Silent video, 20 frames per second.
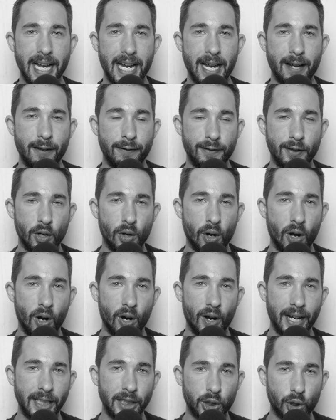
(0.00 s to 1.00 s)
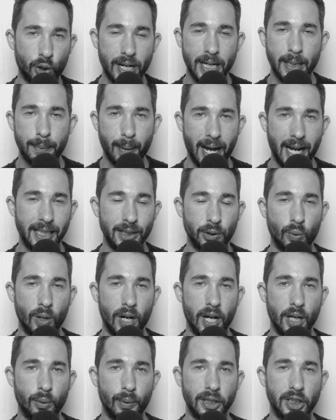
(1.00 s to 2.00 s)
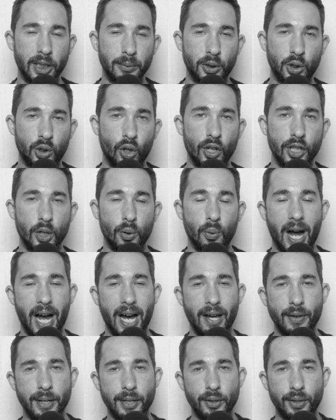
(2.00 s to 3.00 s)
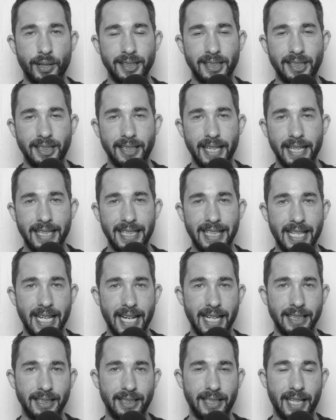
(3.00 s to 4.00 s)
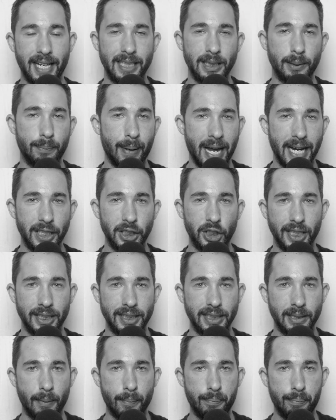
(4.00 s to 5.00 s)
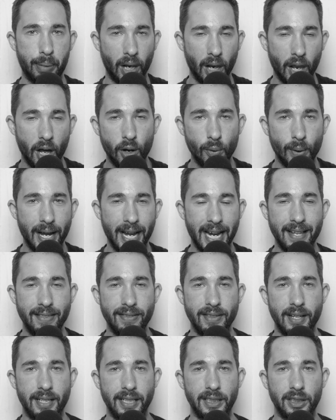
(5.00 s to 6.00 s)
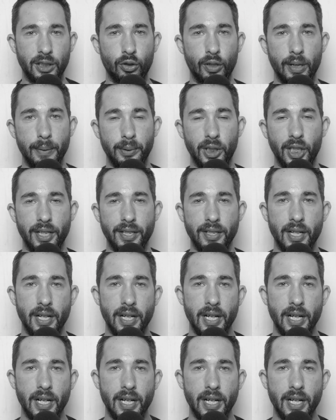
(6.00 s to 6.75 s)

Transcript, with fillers: If you're intrigued by his work, which I'm sure you are, then you can see links to his pages below in the description.